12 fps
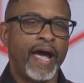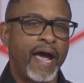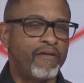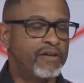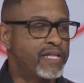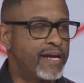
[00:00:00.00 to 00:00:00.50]

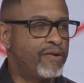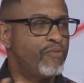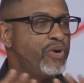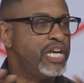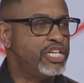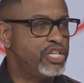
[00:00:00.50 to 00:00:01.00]
Everything that
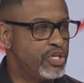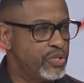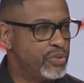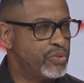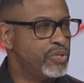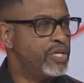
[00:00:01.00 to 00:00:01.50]
we
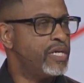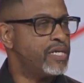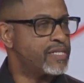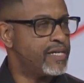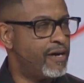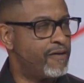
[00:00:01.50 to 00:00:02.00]
do is
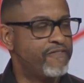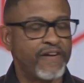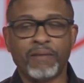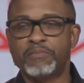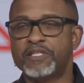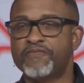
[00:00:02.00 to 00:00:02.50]
to help
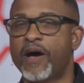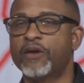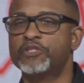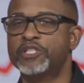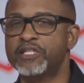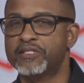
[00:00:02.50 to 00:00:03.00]
families
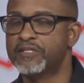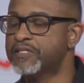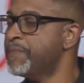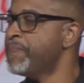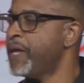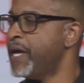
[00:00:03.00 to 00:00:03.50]
follow Jesus.